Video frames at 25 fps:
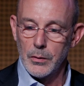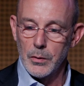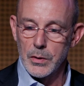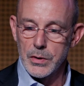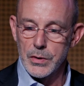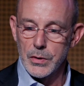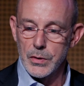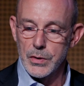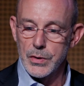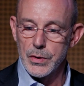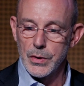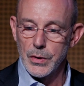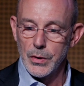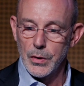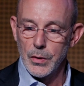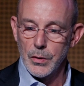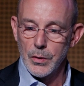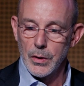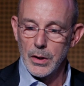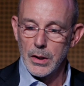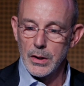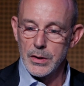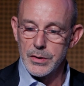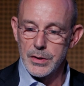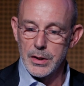it was
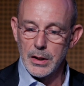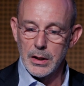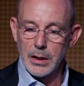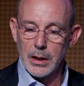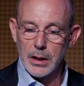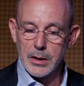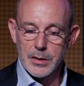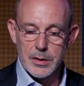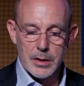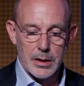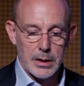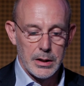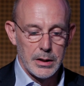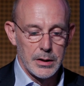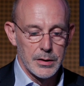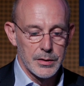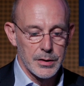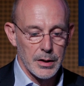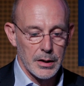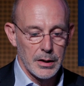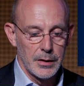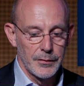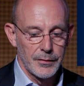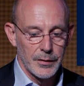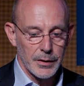also statistically
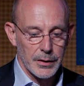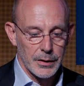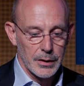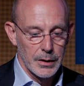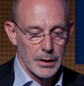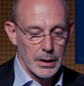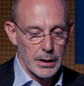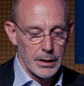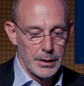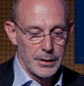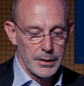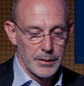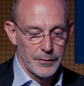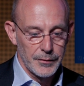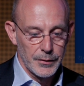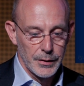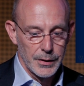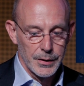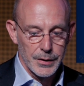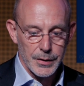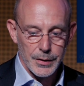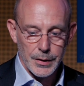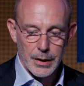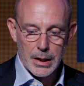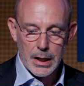significantly
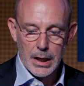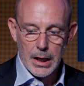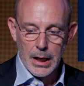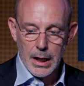different.